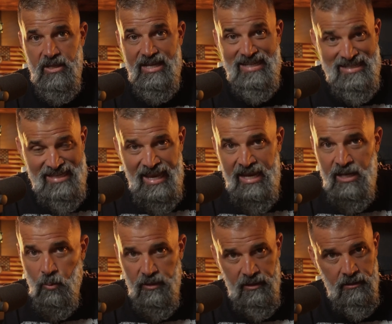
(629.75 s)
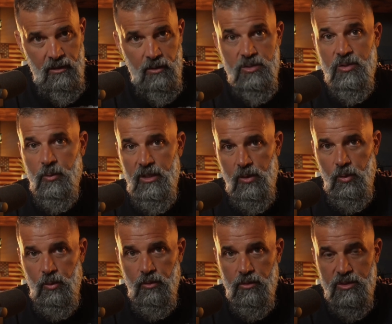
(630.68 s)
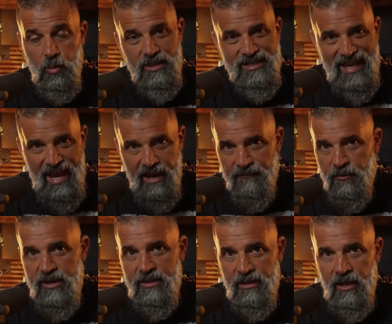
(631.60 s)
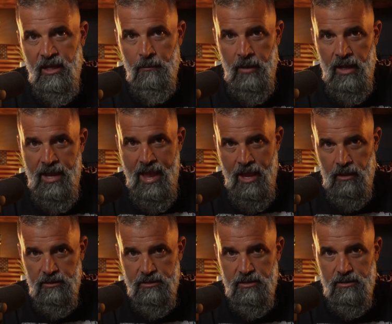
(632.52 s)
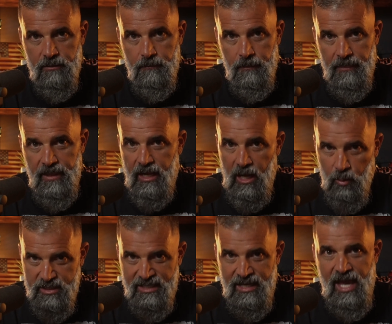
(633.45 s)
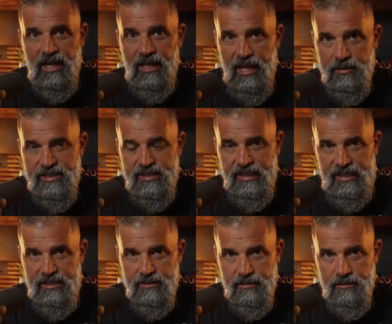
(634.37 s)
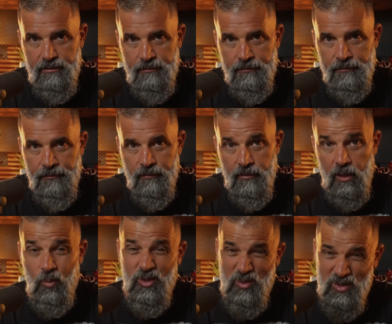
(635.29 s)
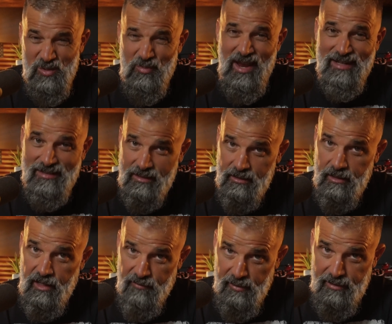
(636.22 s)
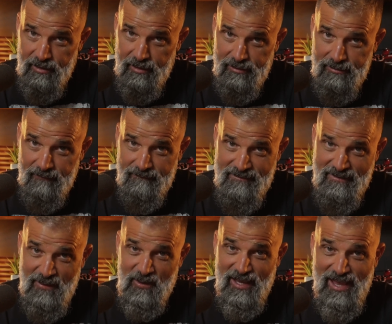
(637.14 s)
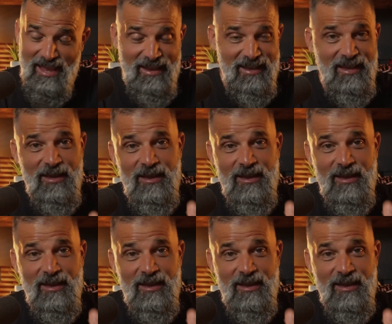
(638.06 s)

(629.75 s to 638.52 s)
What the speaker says: Contained within those 3 coolers was everything in my house that I was not allowed to eat, which was practically everything. Okay?